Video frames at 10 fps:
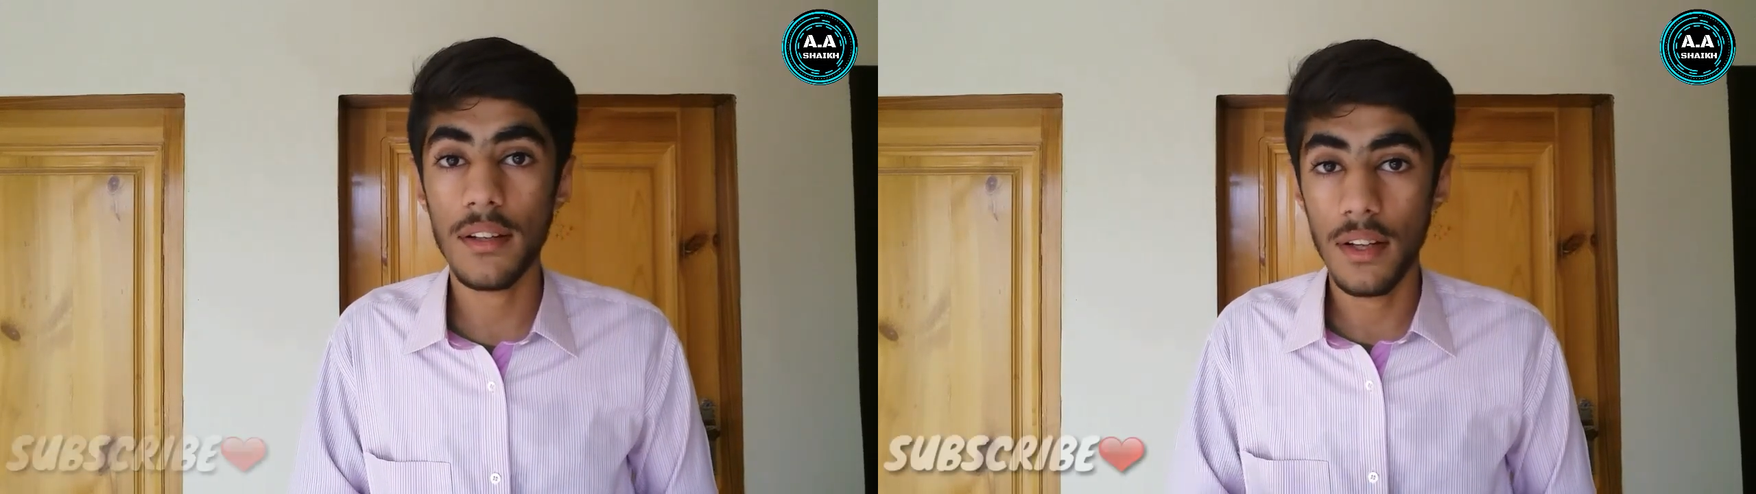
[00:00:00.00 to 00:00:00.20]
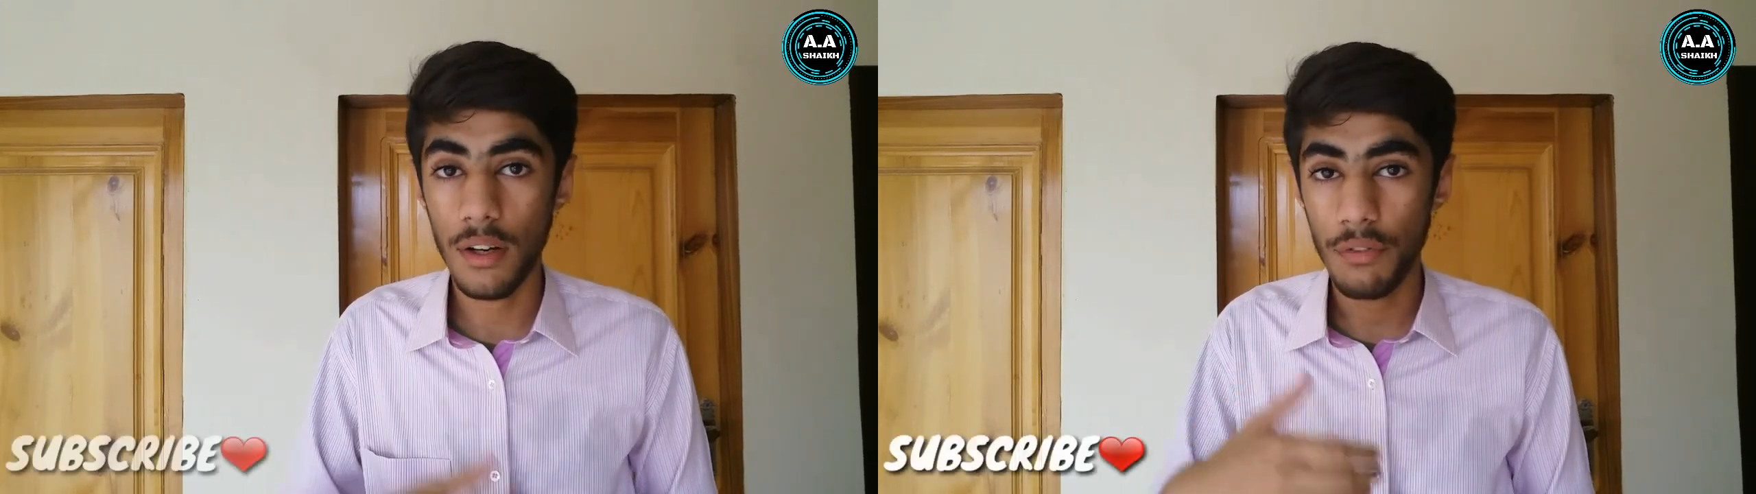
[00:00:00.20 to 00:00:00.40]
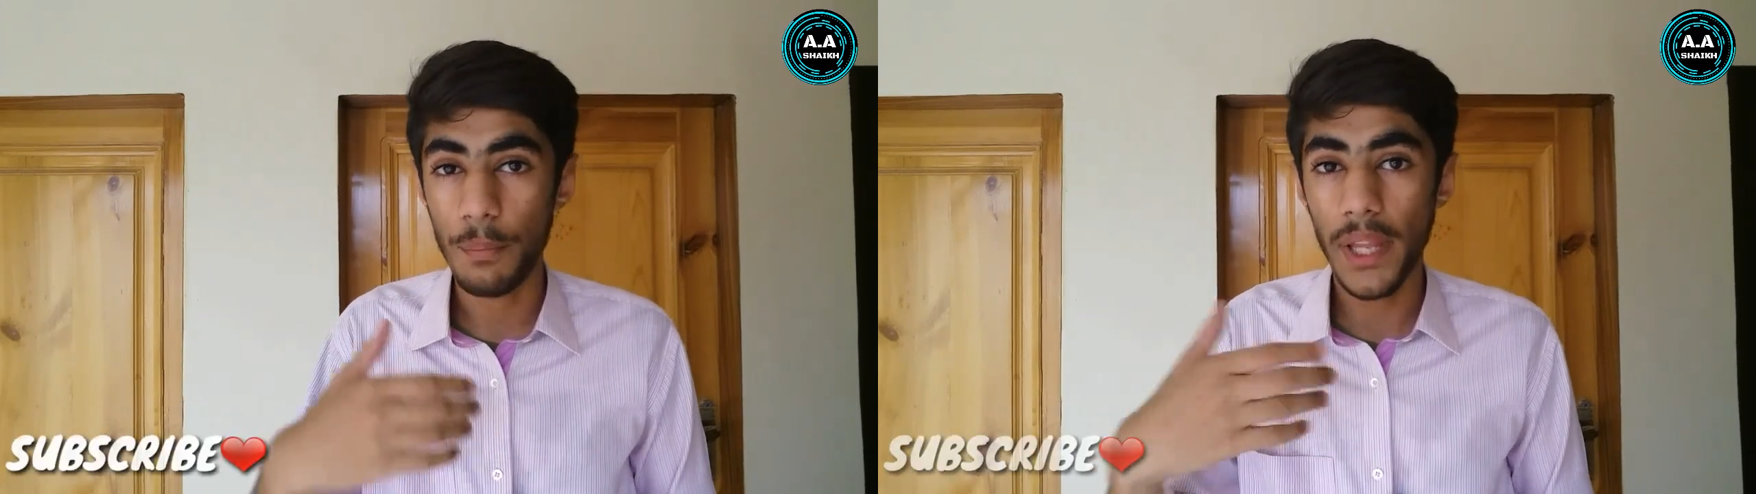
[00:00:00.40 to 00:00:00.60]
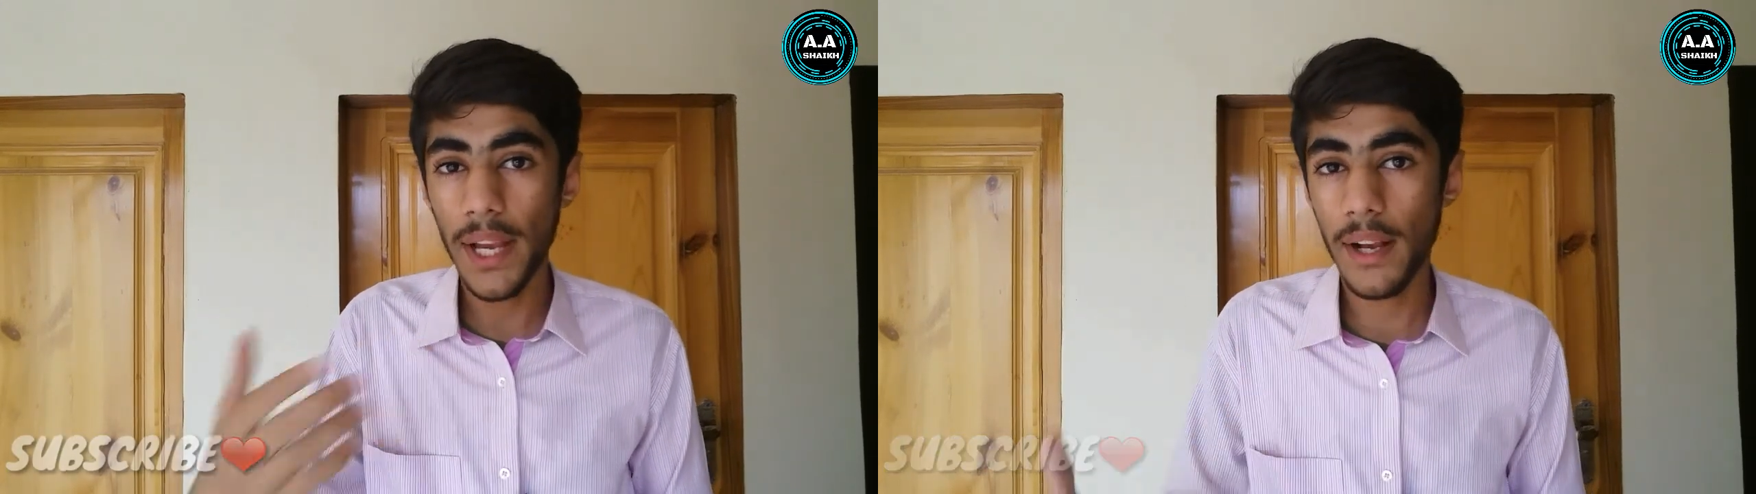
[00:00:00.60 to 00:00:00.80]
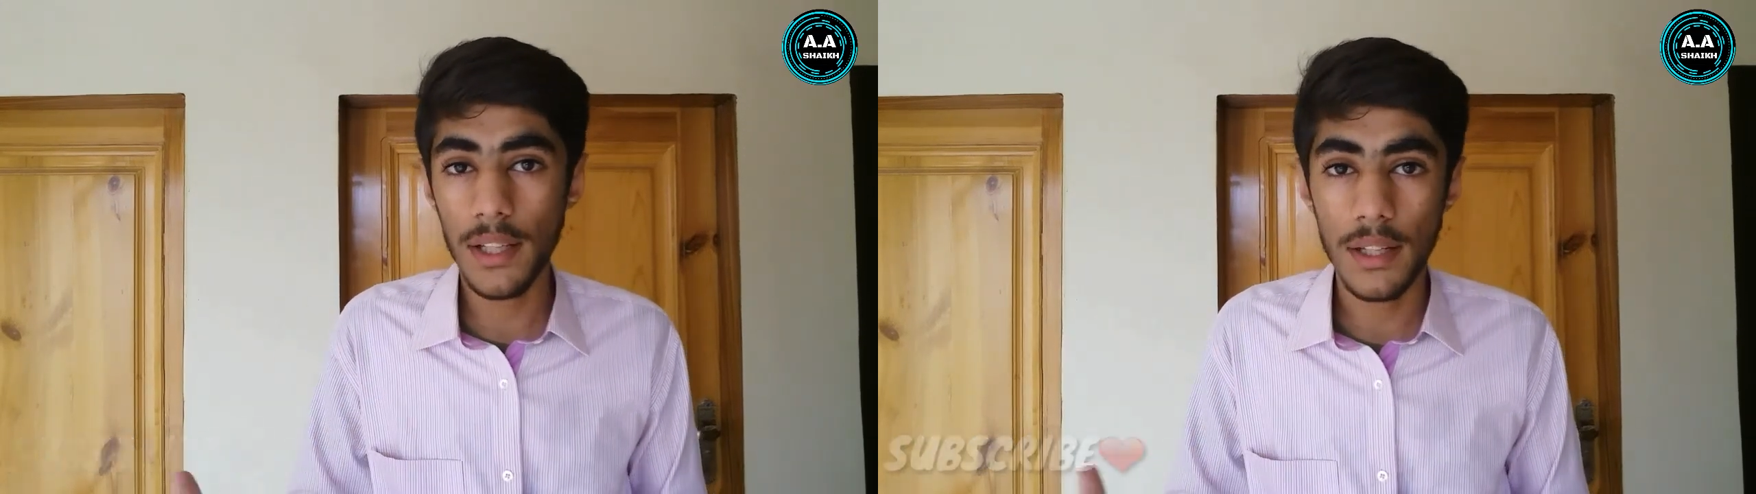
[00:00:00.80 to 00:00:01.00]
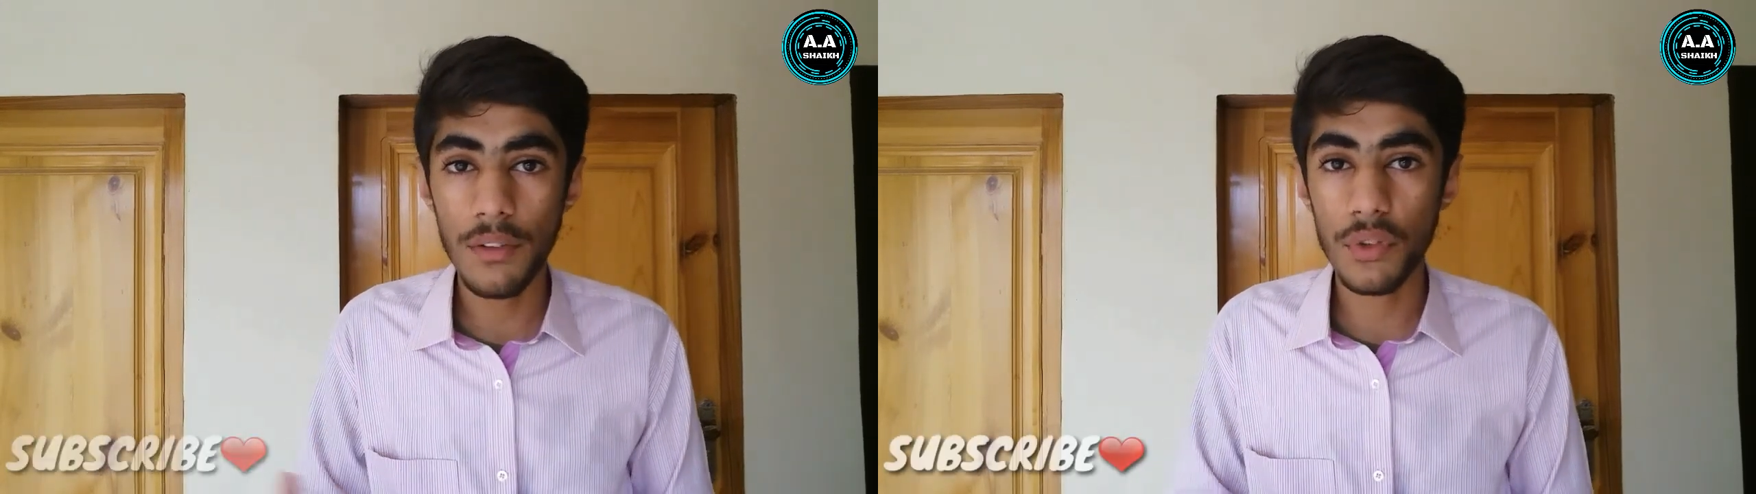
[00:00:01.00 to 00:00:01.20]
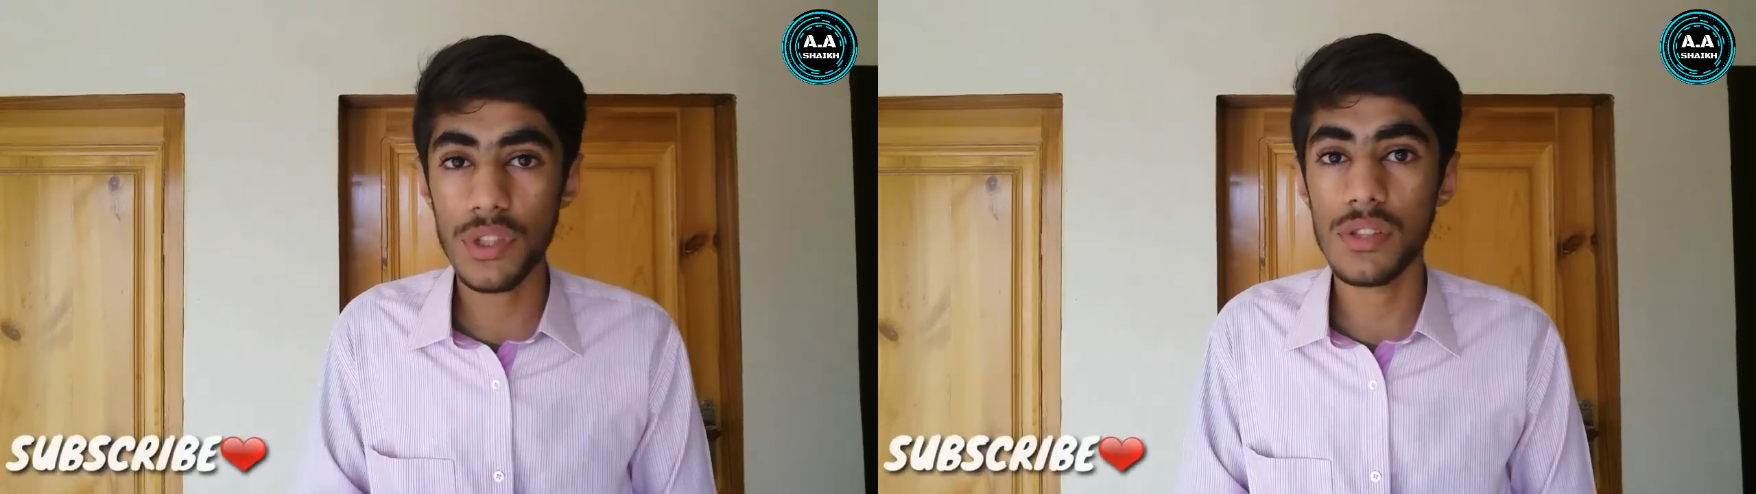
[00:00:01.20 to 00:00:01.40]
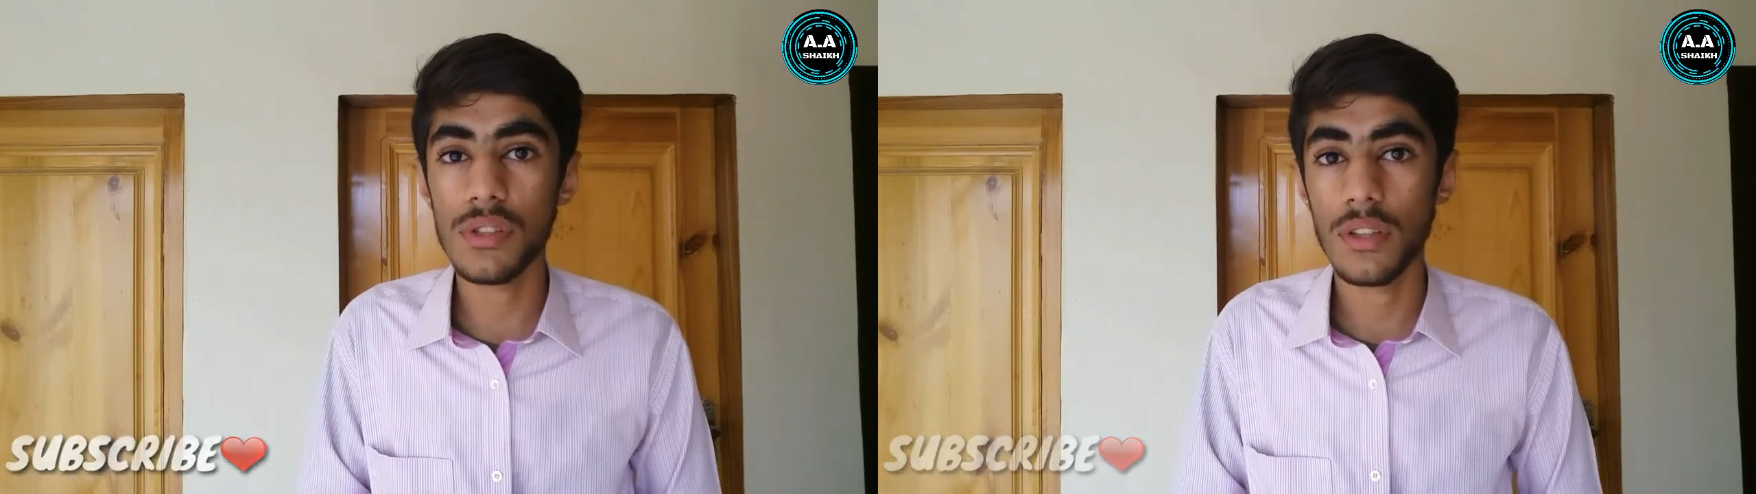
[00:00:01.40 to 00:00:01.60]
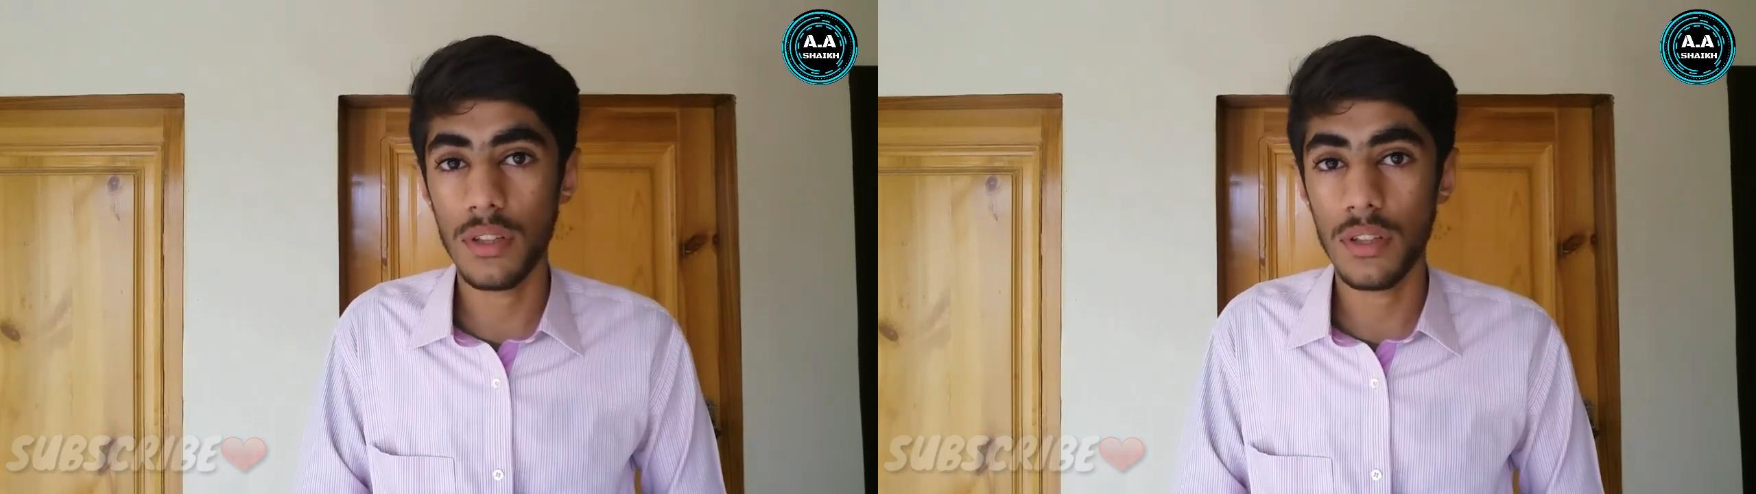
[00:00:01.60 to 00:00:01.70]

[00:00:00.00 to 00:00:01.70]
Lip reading: of black color which is